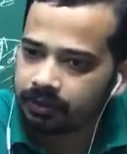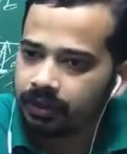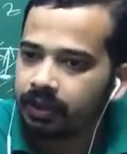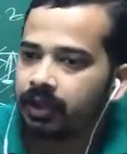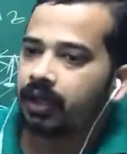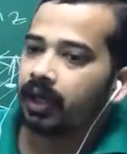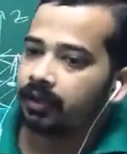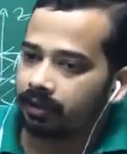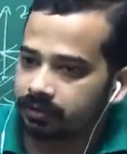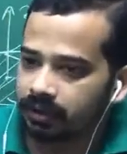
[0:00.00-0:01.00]
one.
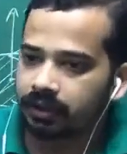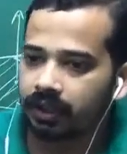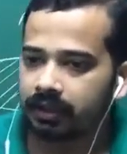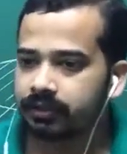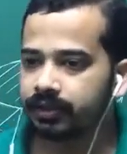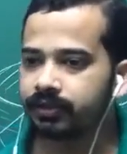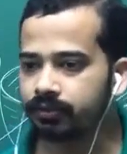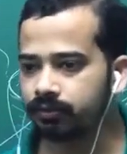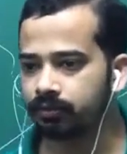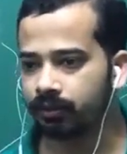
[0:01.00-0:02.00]
And other class is
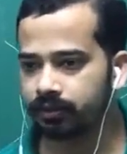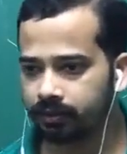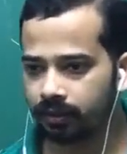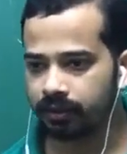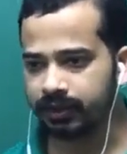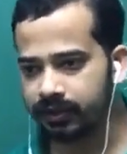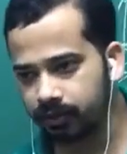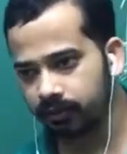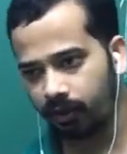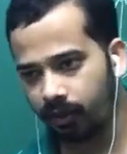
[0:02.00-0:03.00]
to what you call list
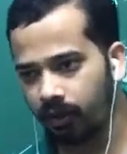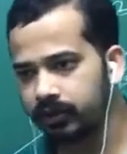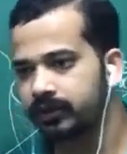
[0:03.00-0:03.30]
out all